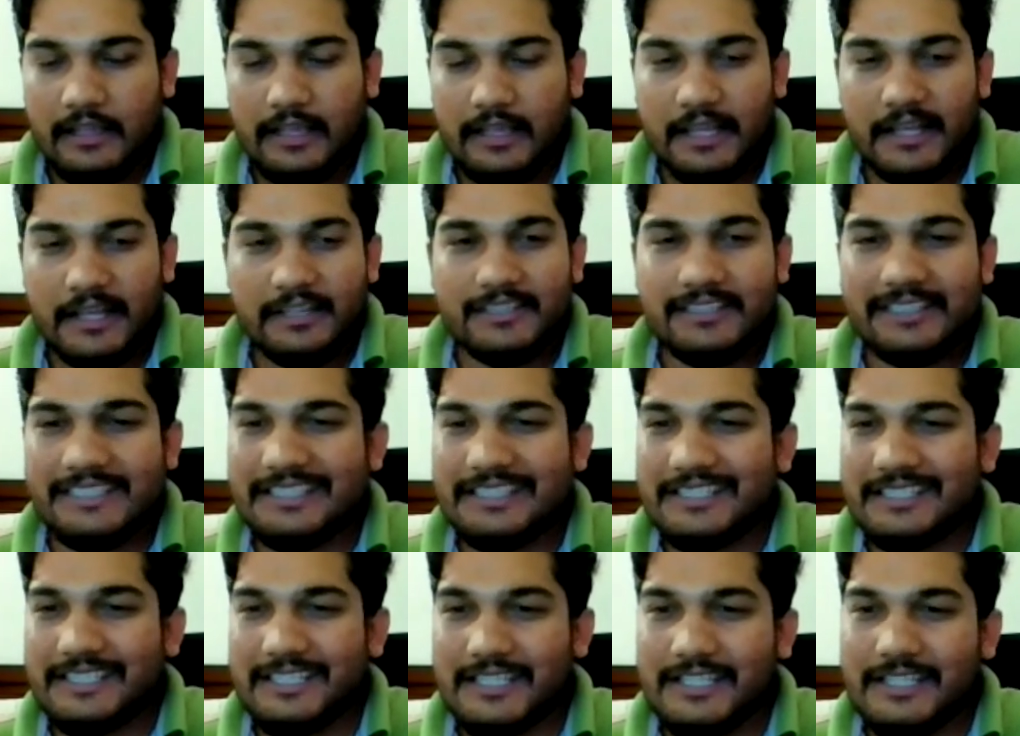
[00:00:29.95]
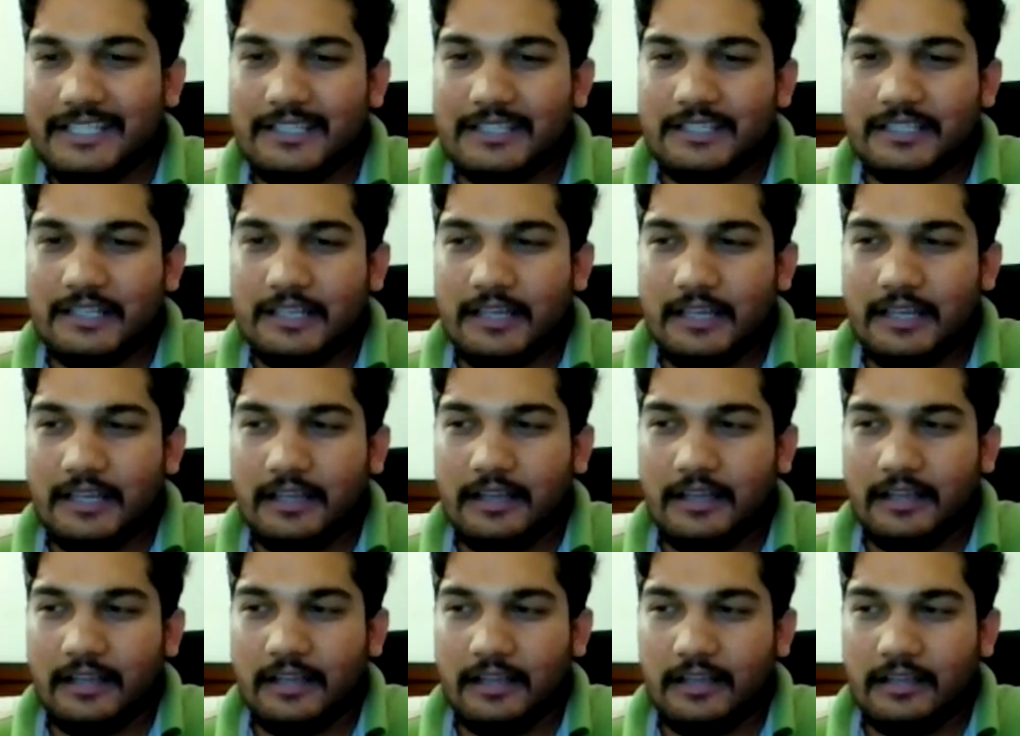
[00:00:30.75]
and this is,
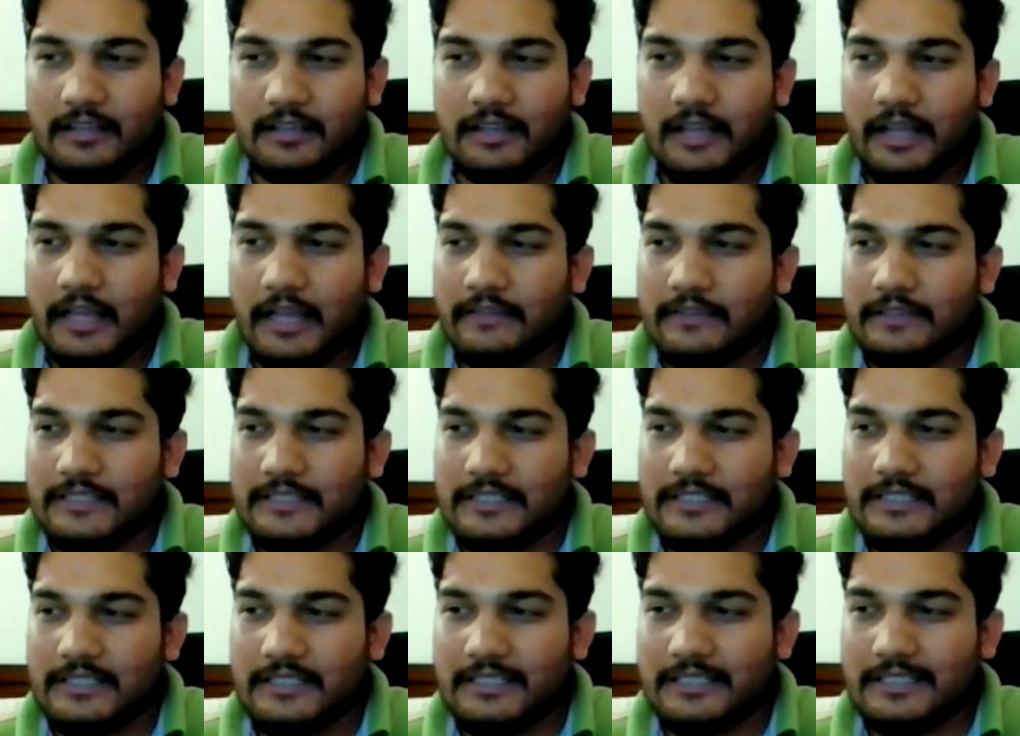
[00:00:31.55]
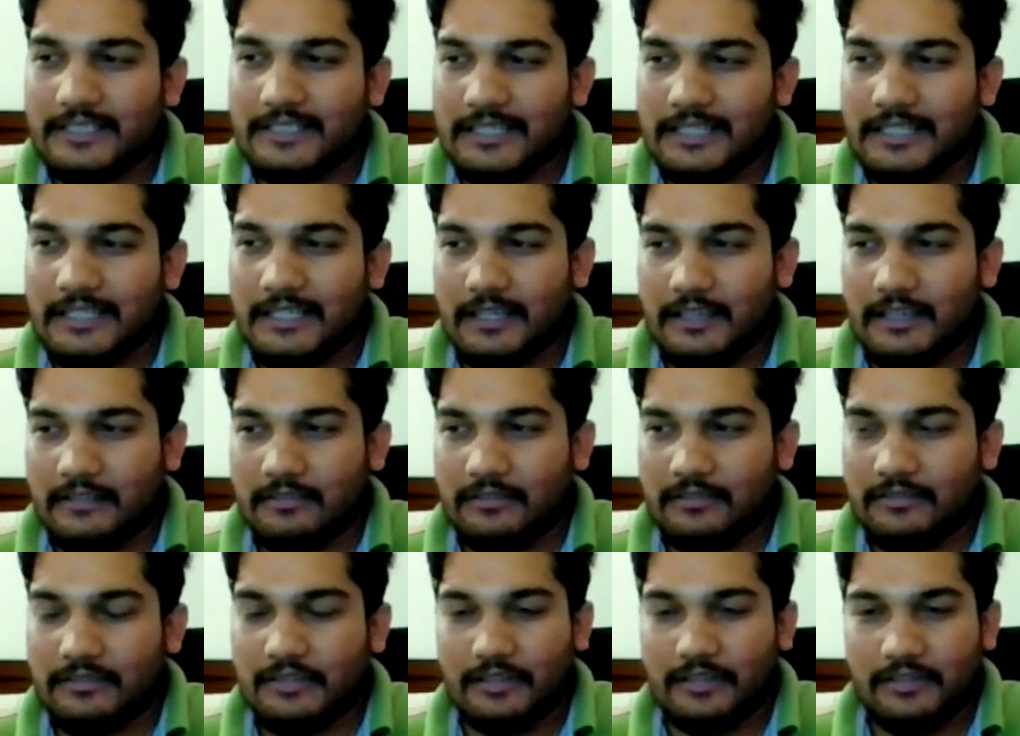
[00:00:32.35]
uh, I will say, see,
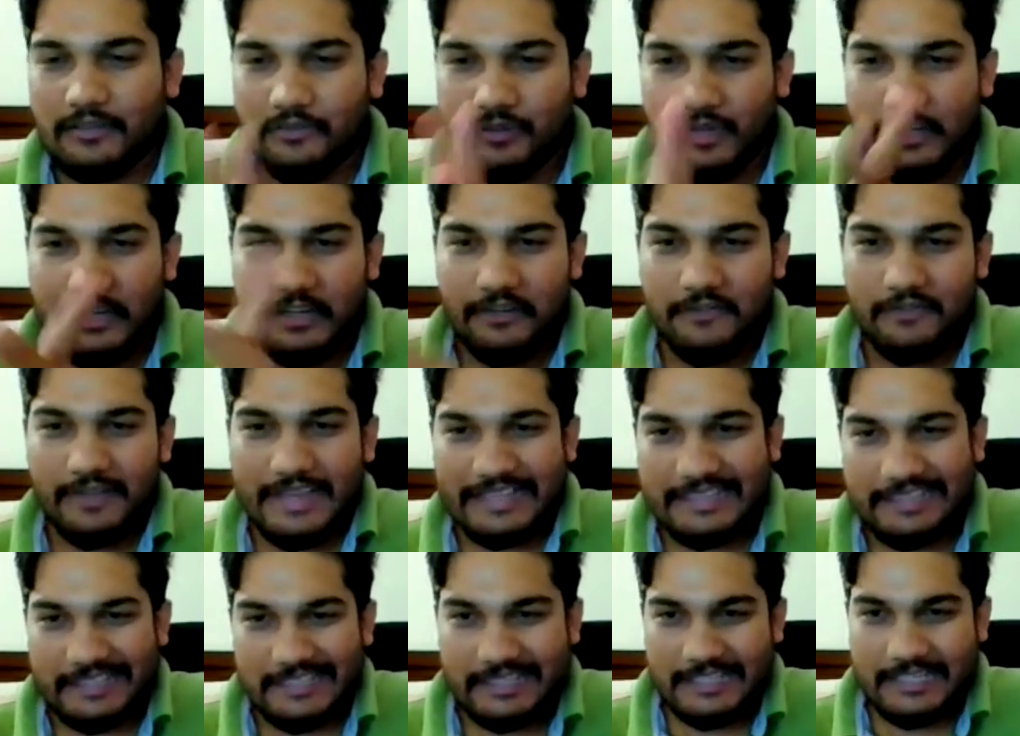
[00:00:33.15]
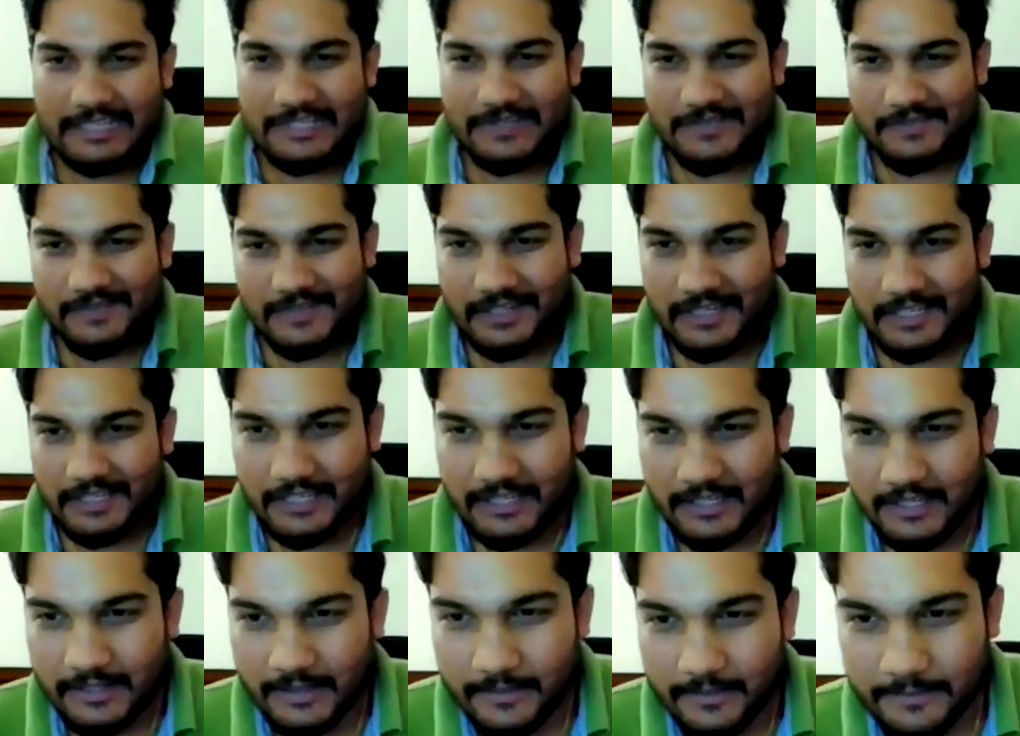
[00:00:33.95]
the word Vedic is
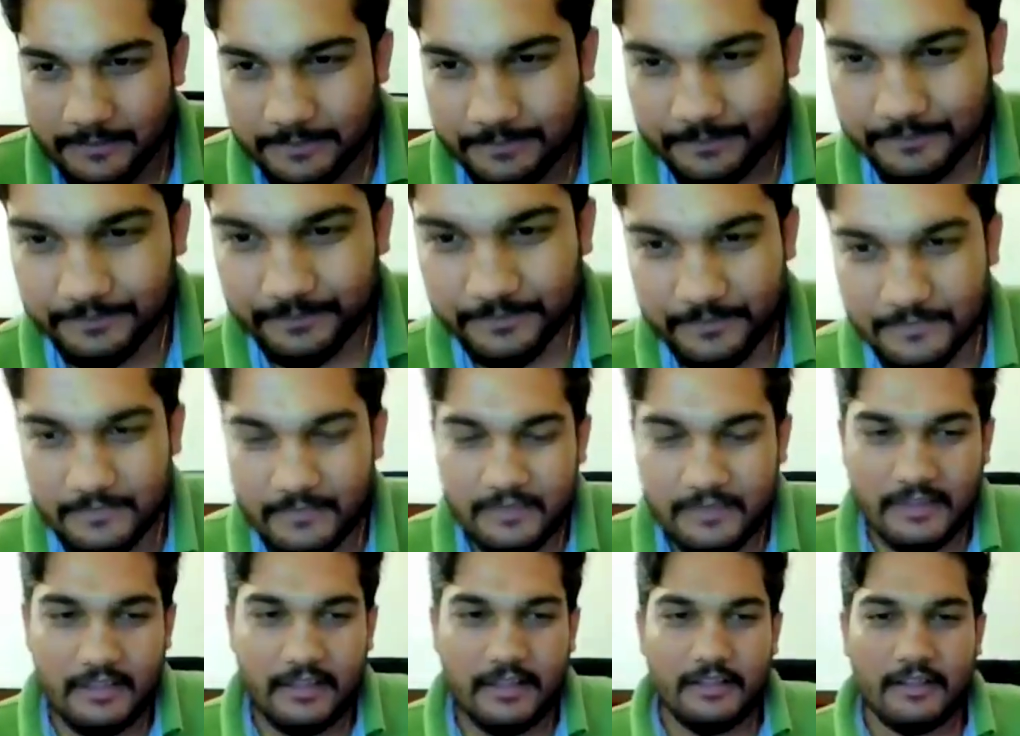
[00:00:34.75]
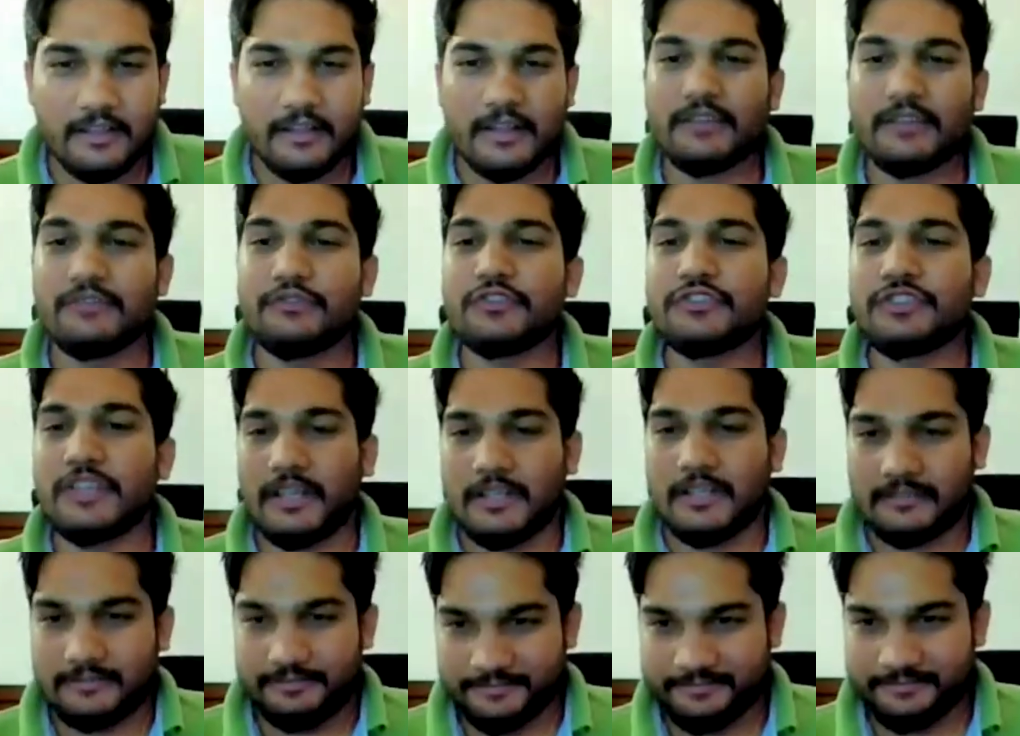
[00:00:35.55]
very
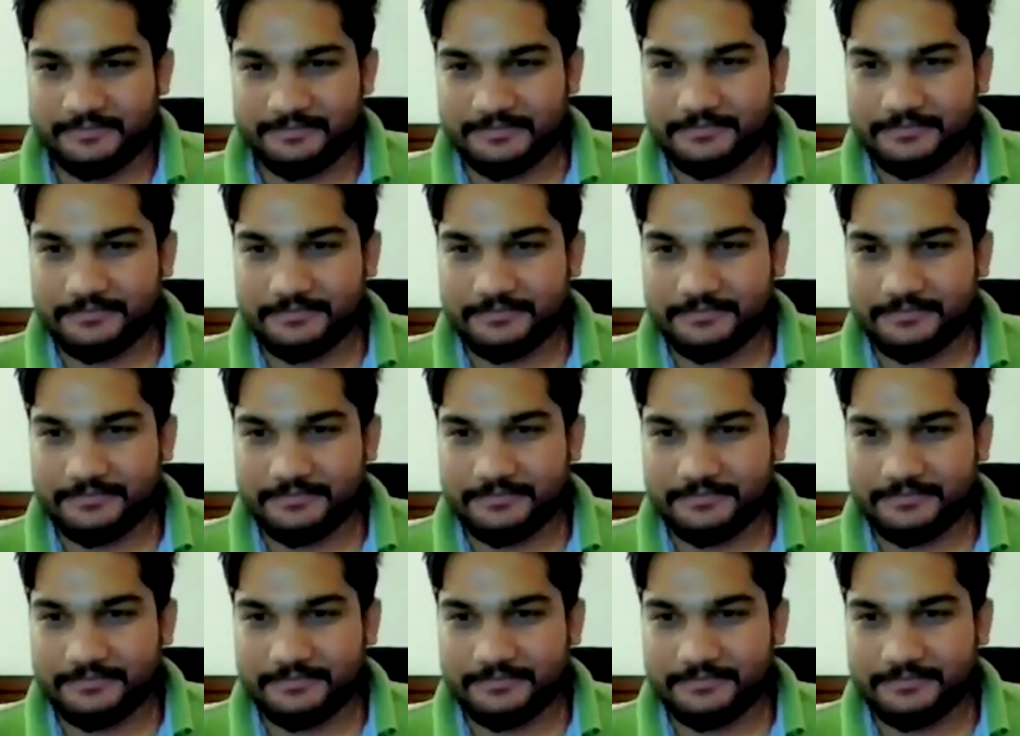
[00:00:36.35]
confusing